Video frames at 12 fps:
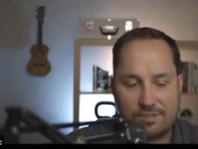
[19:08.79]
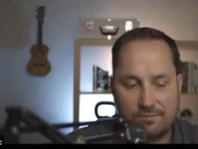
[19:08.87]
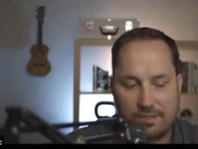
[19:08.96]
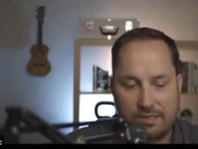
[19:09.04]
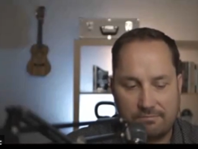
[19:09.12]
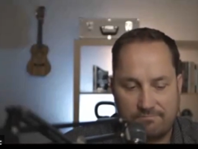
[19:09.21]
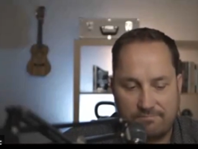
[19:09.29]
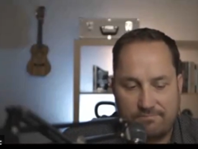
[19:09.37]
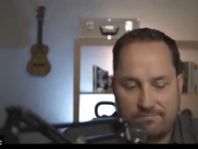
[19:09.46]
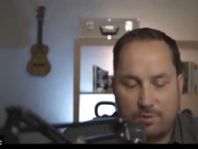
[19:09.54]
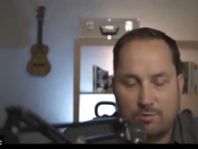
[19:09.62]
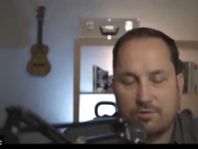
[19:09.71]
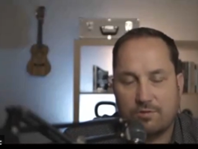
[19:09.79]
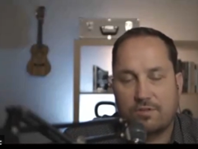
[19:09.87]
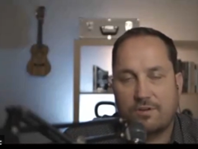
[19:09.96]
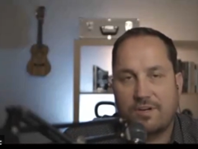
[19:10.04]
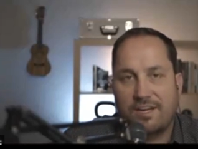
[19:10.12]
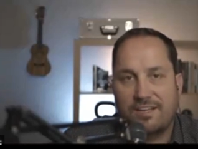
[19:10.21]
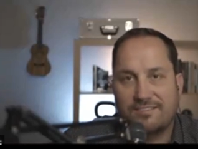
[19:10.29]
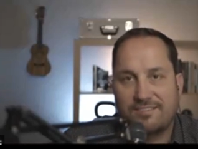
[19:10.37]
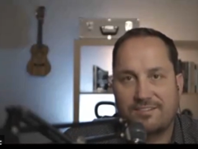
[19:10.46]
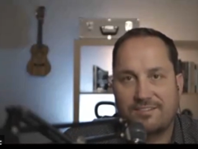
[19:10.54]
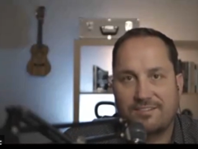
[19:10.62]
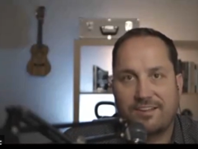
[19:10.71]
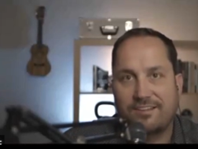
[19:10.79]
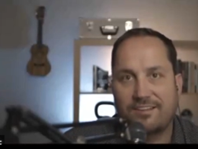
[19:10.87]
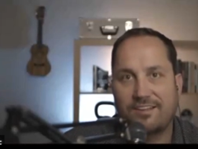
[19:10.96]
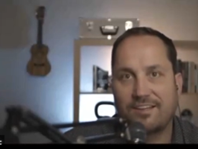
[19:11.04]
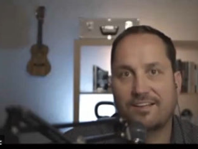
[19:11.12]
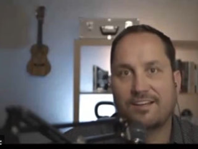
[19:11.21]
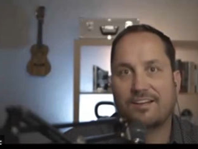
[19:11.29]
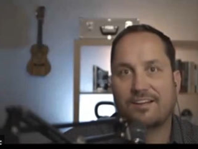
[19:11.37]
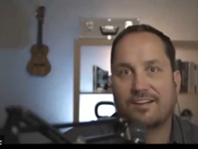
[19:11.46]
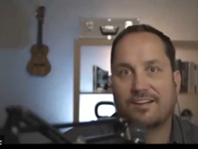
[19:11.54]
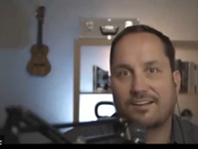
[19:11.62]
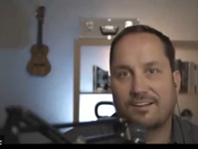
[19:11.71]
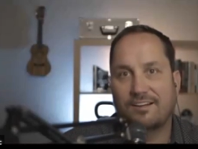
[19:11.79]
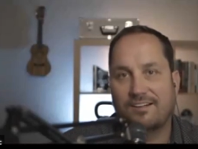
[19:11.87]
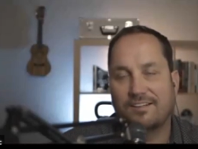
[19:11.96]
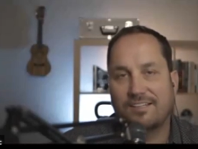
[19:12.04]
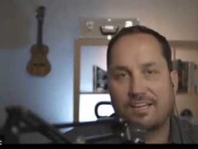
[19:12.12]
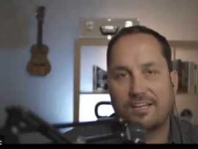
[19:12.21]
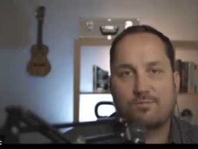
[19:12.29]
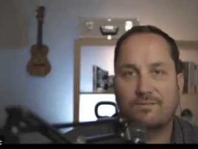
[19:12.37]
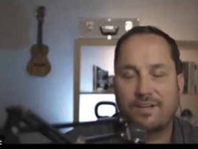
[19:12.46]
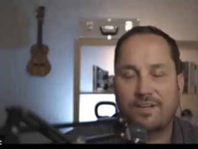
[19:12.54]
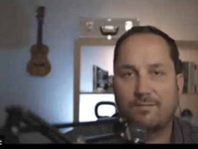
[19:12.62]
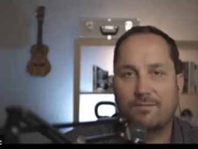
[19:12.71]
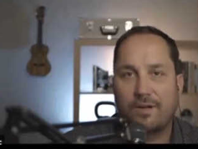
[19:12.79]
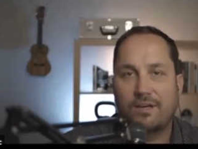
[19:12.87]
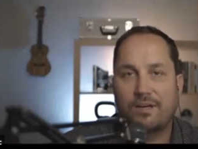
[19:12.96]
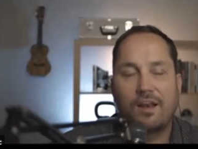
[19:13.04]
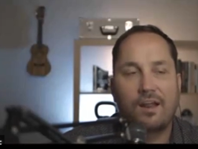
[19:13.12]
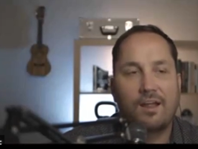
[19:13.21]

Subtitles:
like future in your hands, and you're like, oh, and just waiting and waiting.